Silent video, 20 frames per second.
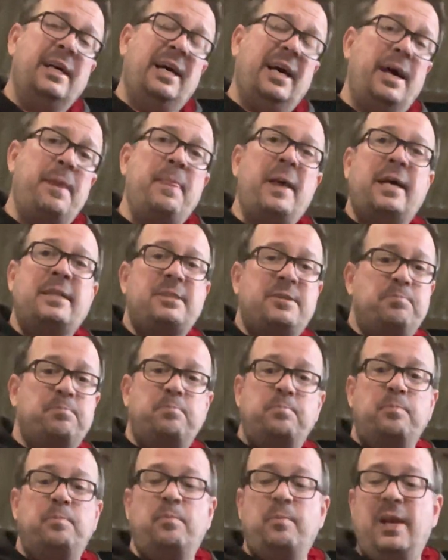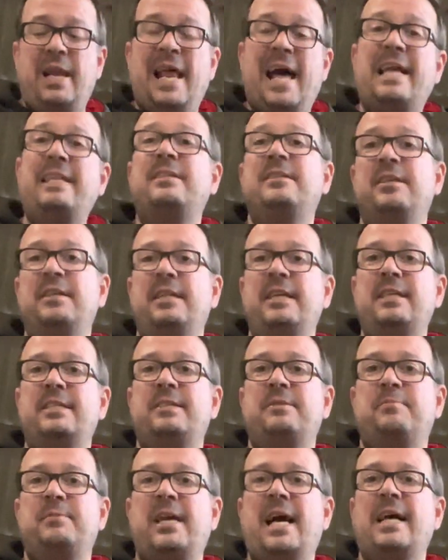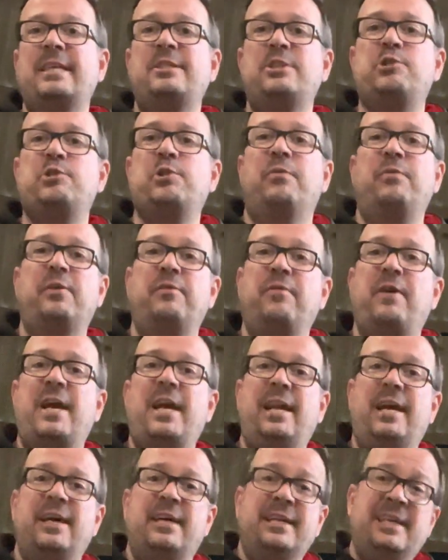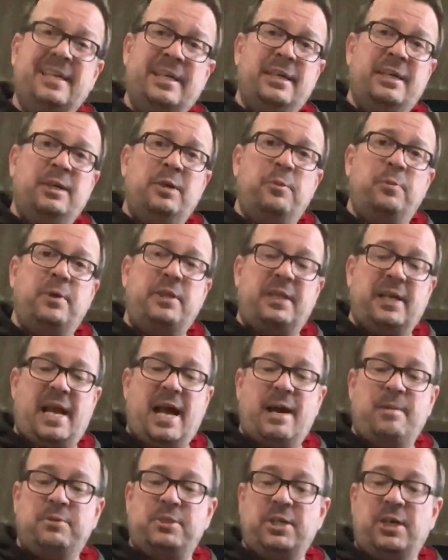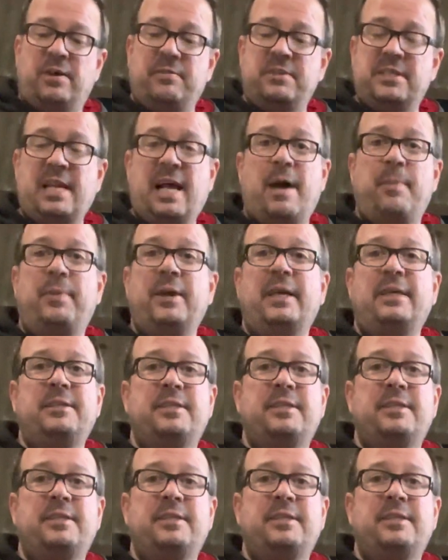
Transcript: And that's led to this catastrophic failure with the camshaft snapping.